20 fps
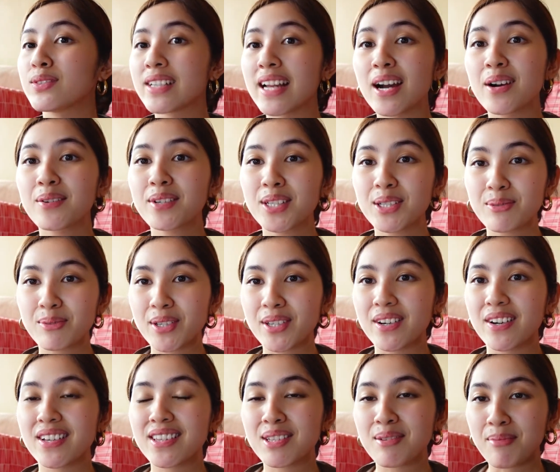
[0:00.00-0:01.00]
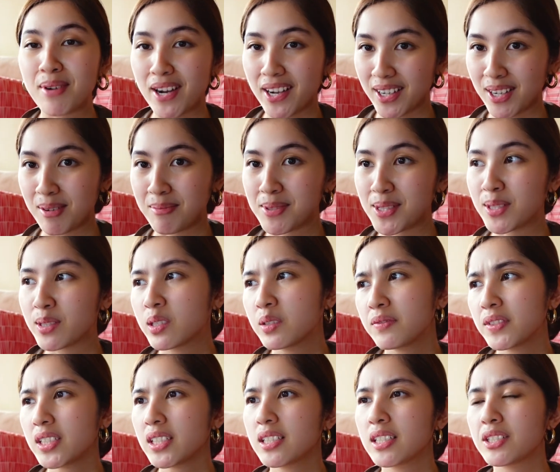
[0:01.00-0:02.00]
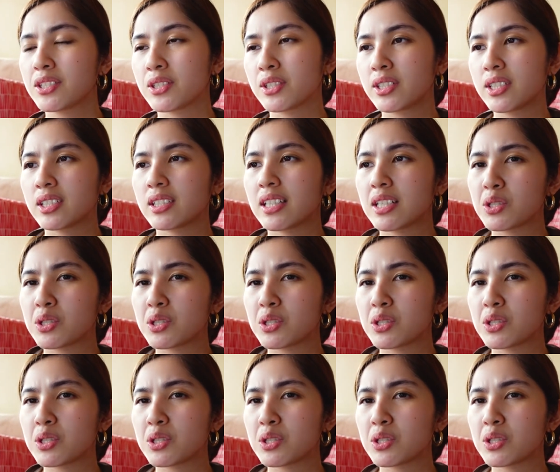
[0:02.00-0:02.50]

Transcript: now I'm gonna work on the mockups and hopefully they turn out